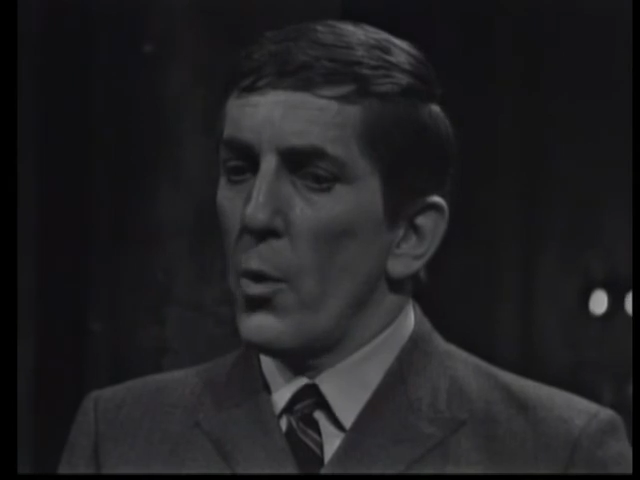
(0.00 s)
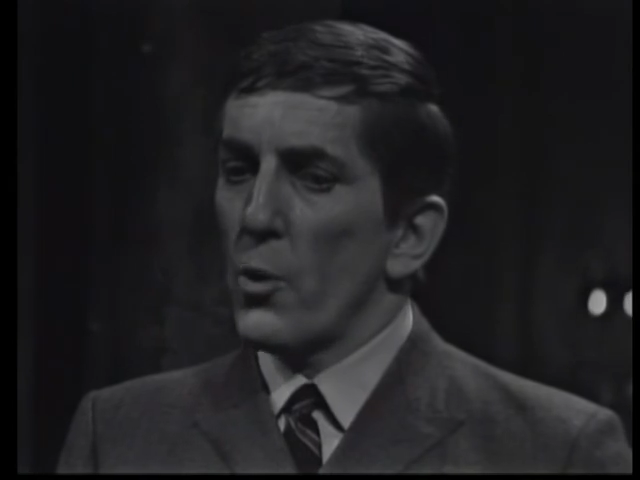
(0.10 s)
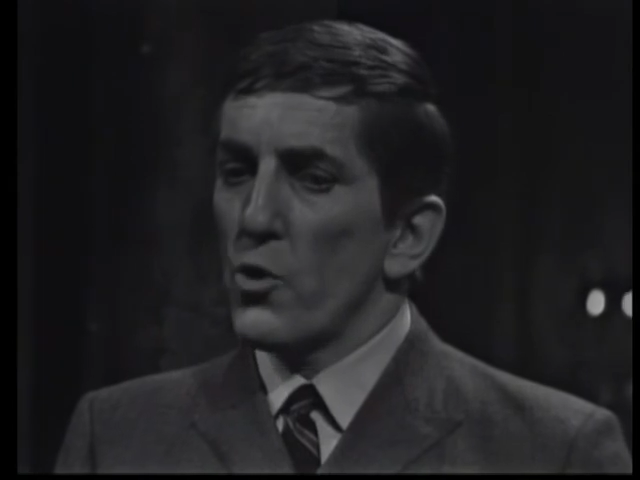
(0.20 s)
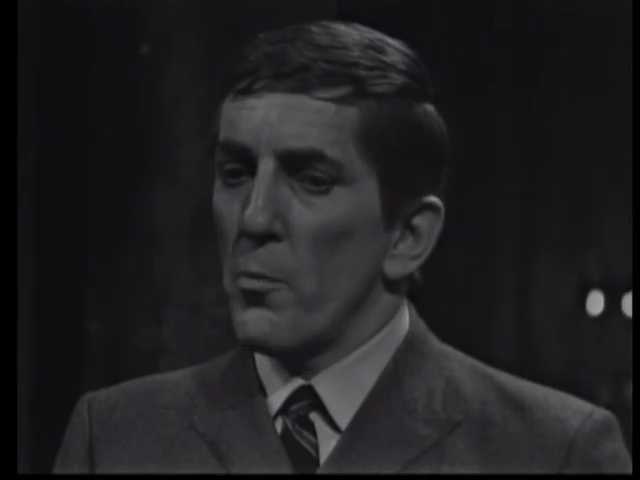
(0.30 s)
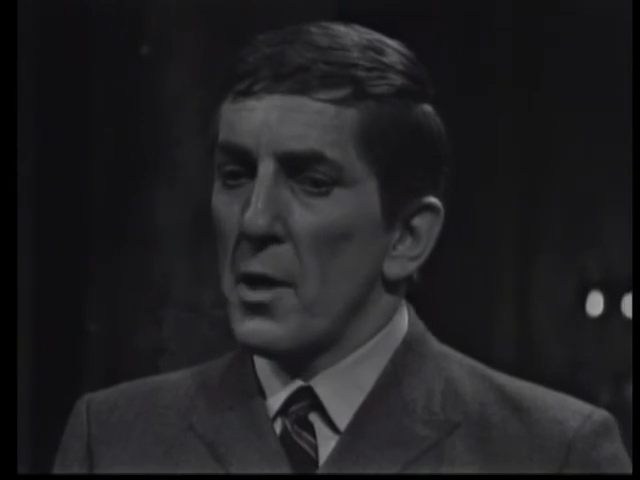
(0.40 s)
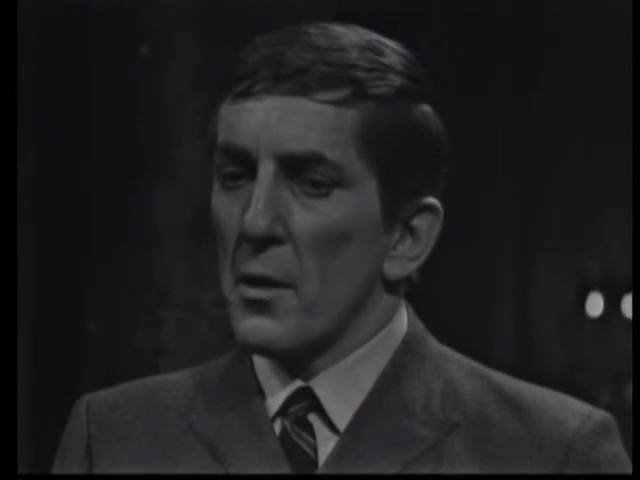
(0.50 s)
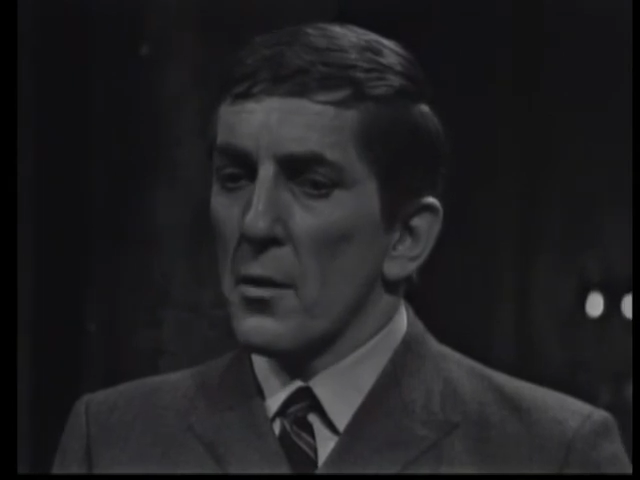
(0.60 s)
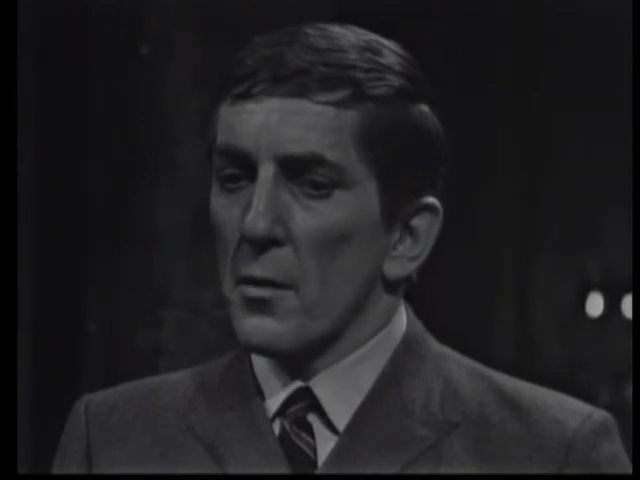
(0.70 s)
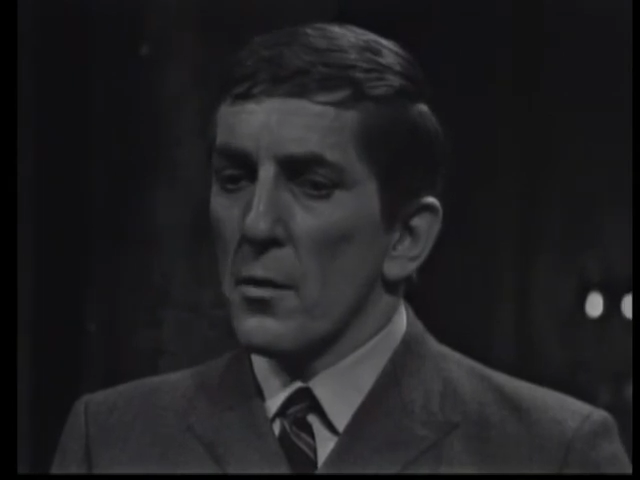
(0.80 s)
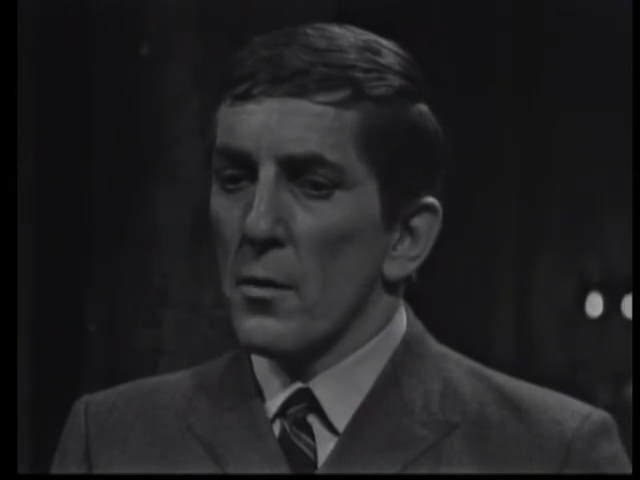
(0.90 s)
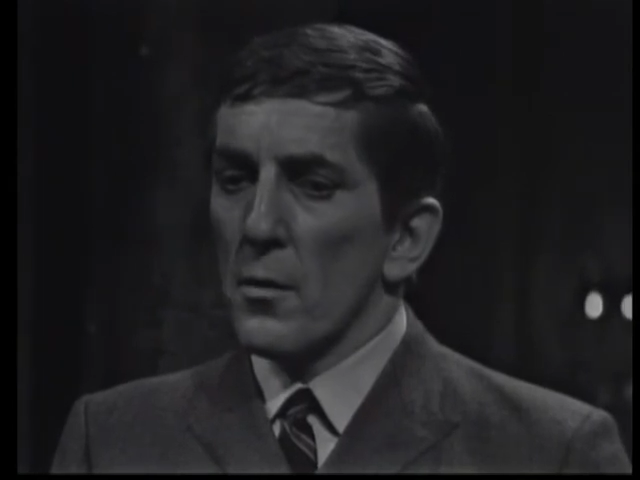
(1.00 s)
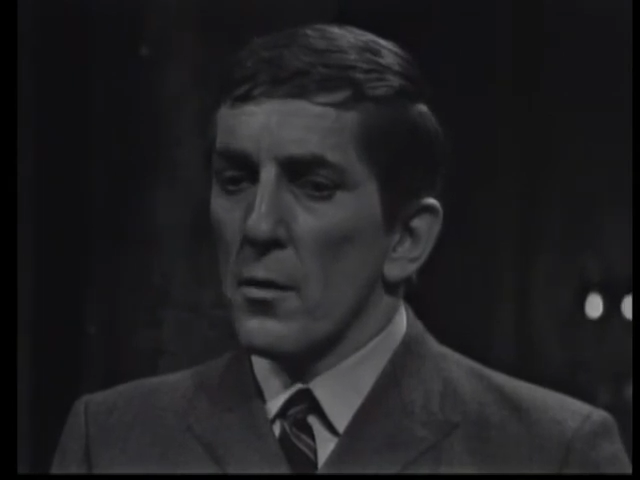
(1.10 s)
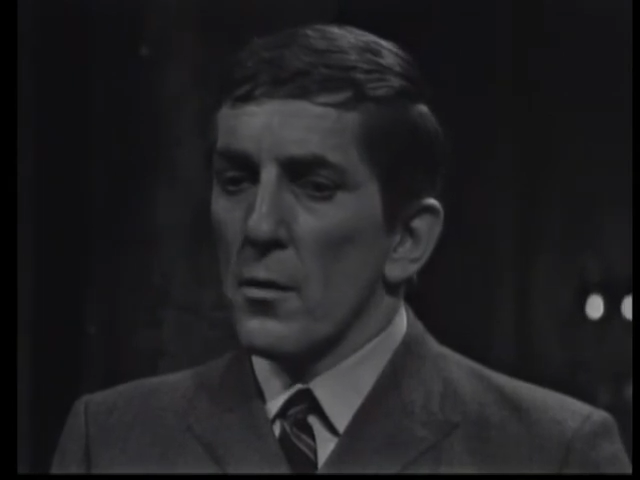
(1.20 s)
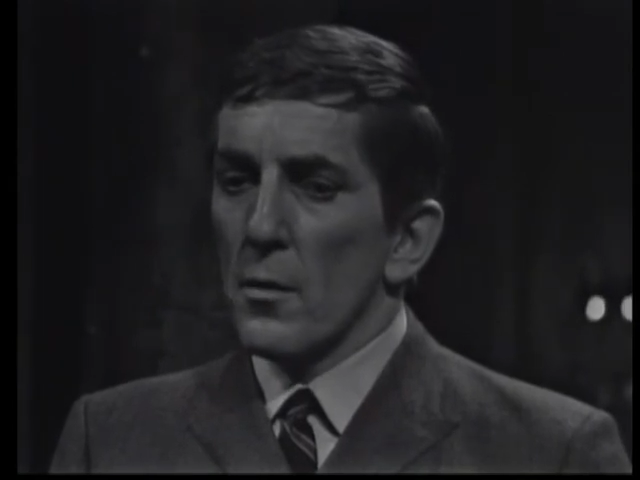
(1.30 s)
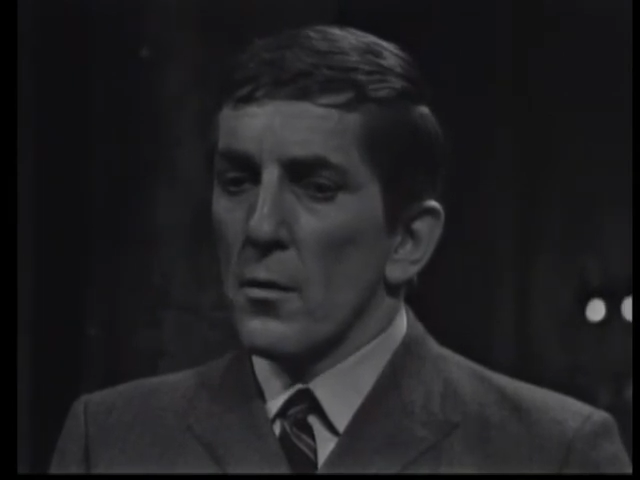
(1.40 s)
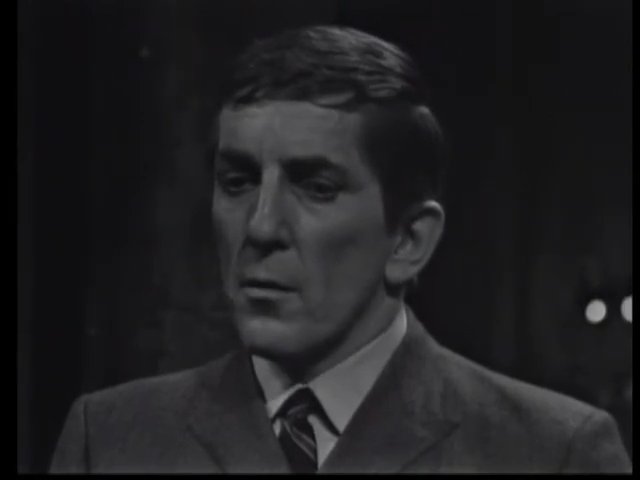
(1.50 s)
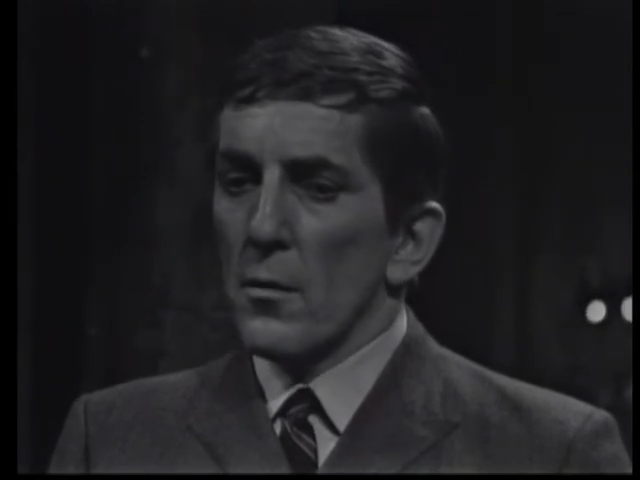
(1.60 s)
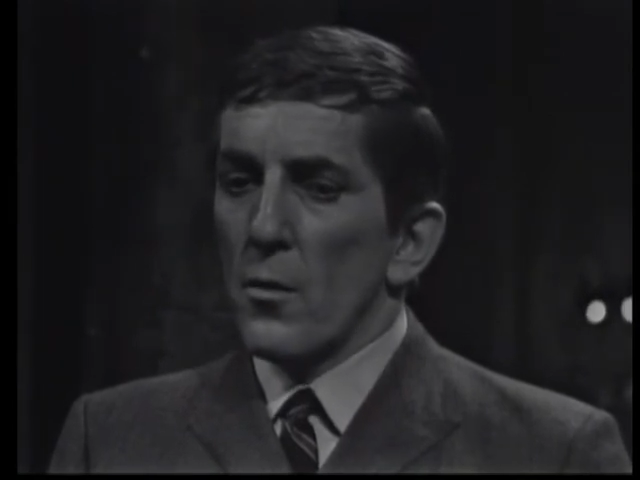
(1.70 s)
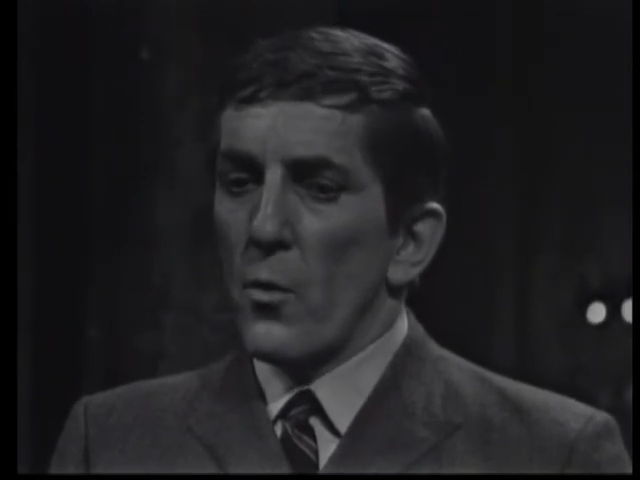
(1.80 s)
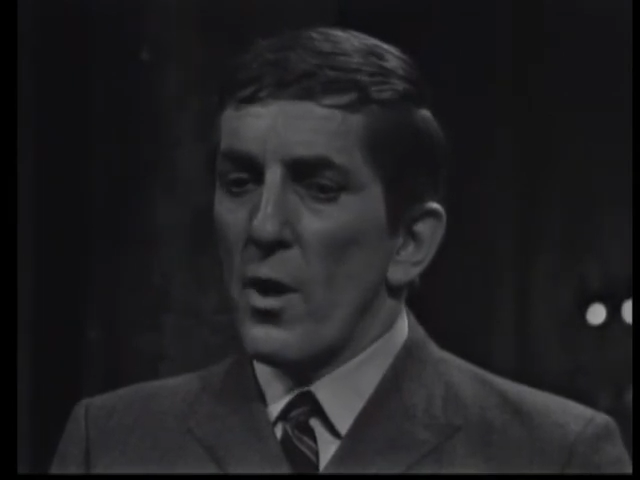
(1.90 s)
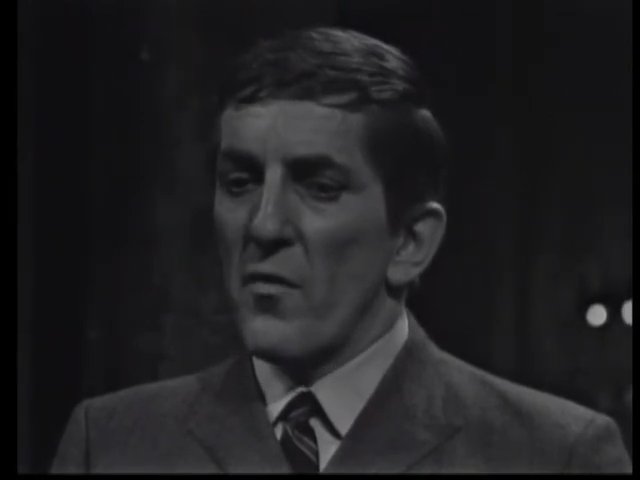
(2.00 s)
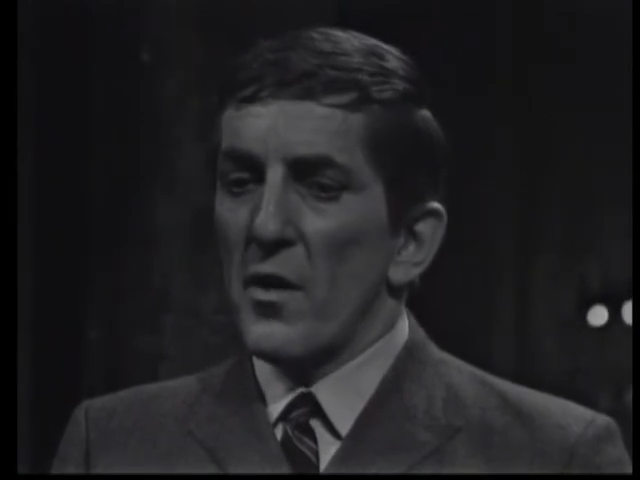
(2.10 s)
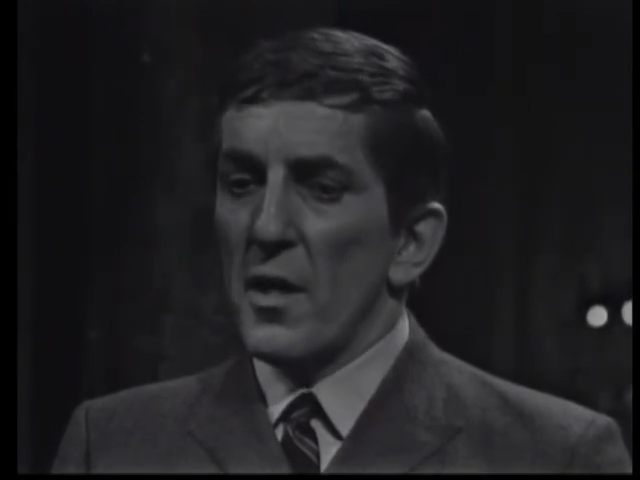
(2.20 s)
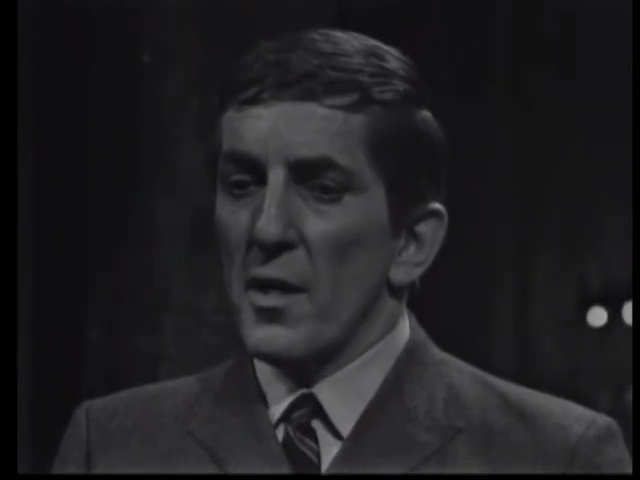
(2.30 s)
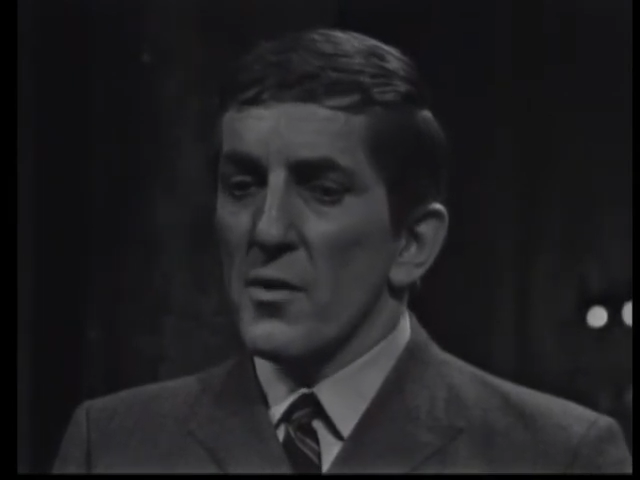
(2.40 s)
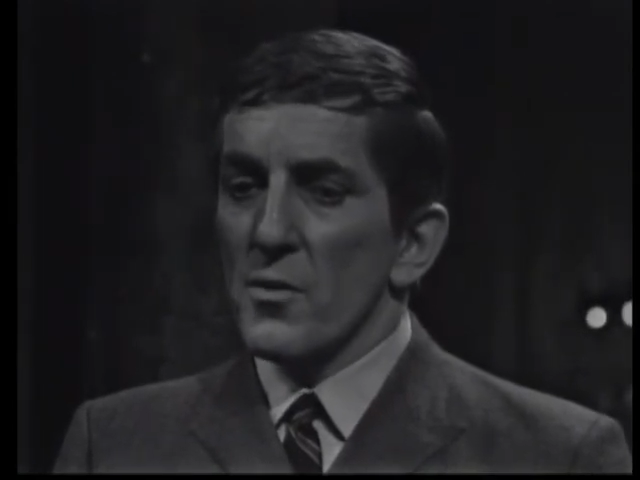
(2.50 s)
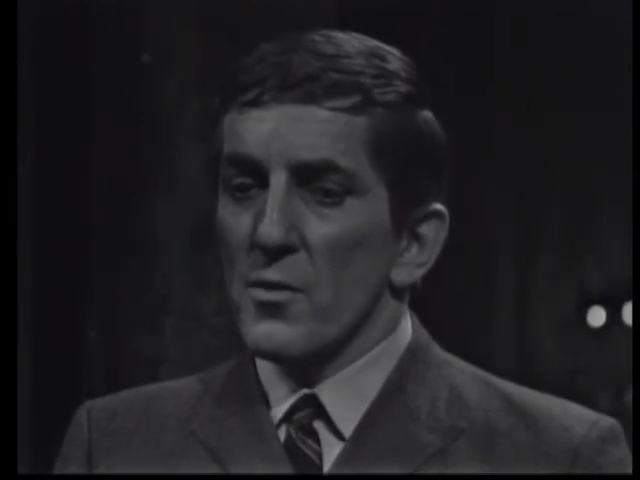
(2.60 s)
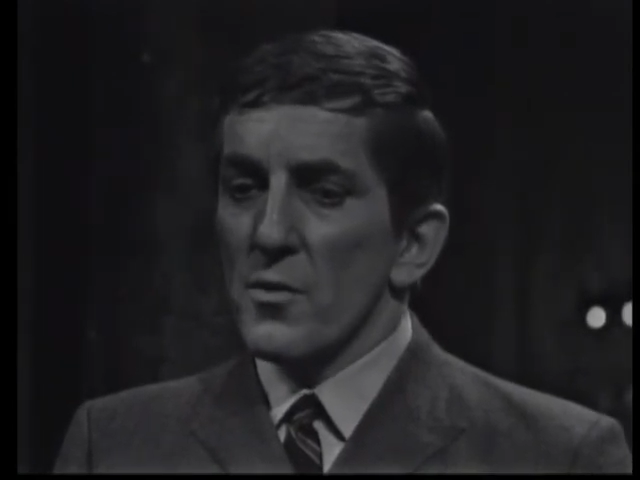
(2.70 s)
what you mean. Whoever he is,